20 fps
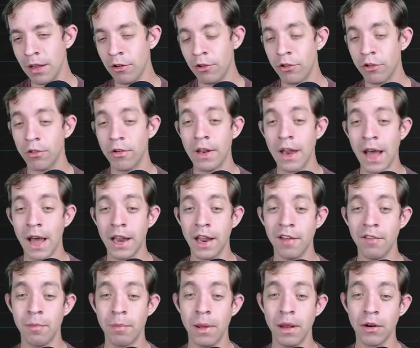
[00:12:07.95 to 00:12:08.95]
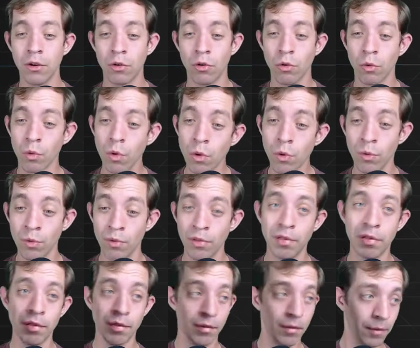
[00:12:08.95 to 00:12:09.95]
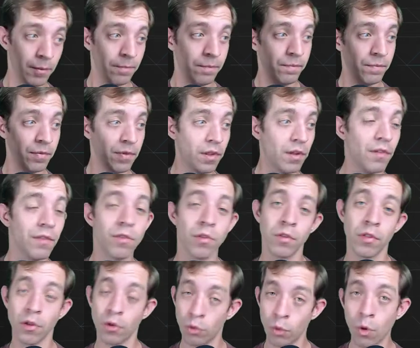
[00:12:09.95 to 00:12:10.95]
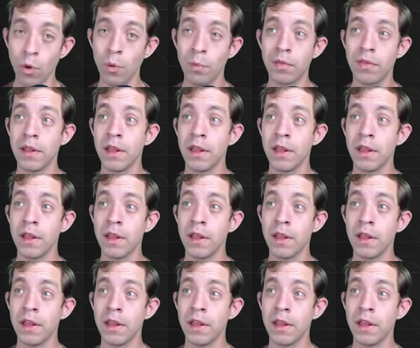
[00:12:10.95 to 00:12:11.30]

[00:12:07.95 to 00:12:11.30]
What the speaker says: should not have been crews for the groups.